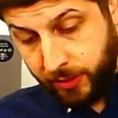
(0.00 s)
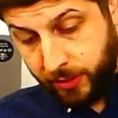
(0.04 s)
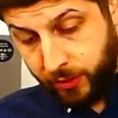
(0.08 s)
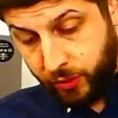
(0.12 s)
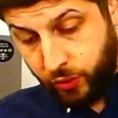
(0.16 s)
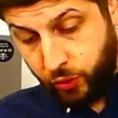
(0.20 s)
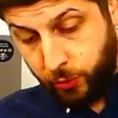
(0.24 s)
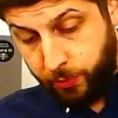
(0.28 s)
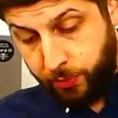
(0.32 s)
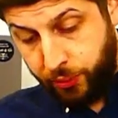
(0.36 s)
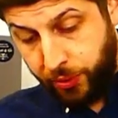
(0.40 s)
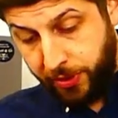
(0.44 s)

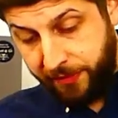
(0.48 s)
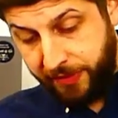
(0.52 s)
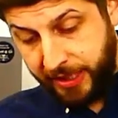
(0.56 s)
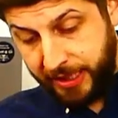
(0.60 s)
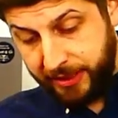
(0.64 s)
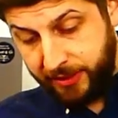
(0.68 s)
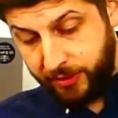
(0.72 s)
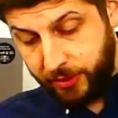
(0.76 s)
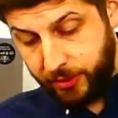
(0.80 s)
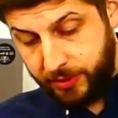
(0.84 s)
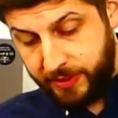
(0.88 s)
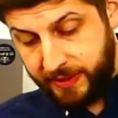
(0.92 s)
to
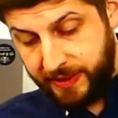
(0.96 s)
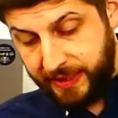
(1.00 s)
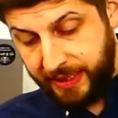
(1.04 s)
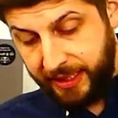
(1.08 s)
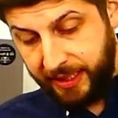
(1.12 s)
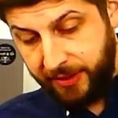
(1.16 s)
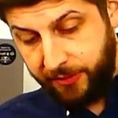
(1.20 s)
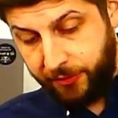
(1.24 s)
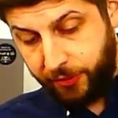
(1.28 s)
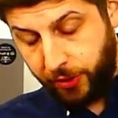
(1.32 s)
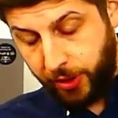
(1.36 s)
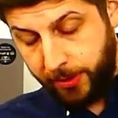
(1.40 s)
prevent the
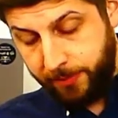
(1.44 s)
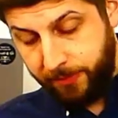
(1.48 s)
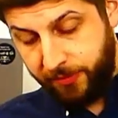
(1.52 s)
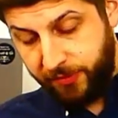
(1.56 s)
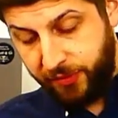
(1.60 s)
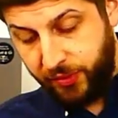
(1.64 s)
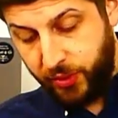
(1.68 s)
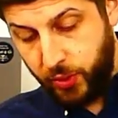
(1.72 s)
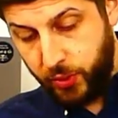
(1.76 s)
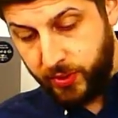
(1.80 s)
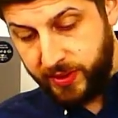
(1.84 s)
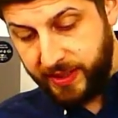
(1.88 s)
tea from
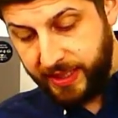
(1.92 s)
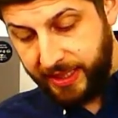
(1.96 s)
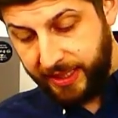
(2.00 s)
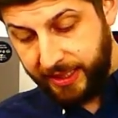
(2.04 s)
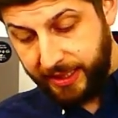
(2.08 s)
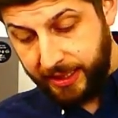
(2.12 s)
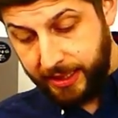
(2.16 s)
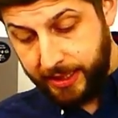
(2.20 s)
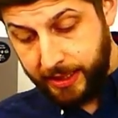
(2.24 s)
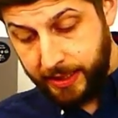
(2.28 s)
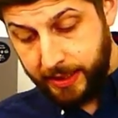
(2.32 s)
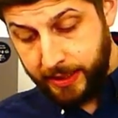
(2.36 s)

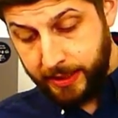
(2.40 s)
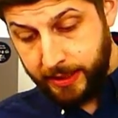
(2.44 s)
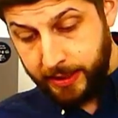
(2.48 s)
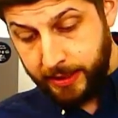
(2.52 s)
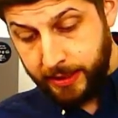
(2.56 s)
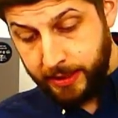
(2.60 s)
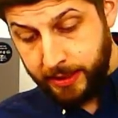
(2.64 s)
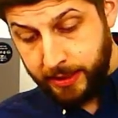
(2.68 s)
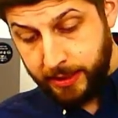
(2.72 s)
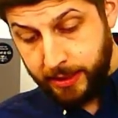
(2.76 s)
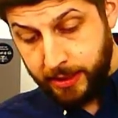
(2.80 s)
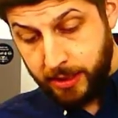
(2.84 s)
infusing
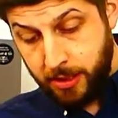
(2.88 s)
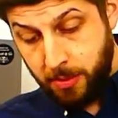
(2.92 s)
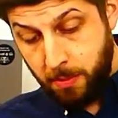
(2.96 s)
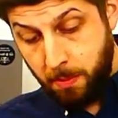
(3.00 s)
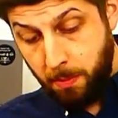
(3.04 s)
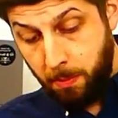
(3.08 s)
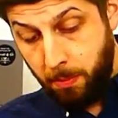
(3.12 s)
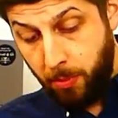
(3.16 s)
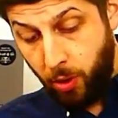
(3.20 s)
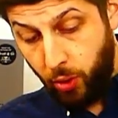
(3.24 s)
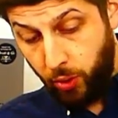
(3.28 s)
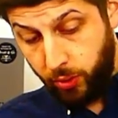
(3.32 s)

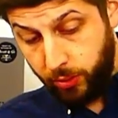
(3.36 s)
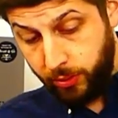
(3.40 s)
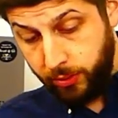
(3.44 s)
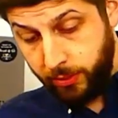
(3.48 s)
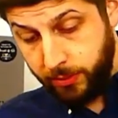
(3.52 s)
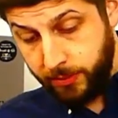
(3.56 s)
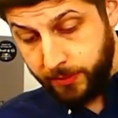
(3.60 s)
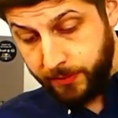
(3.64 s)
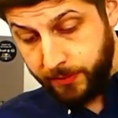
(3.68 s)
more.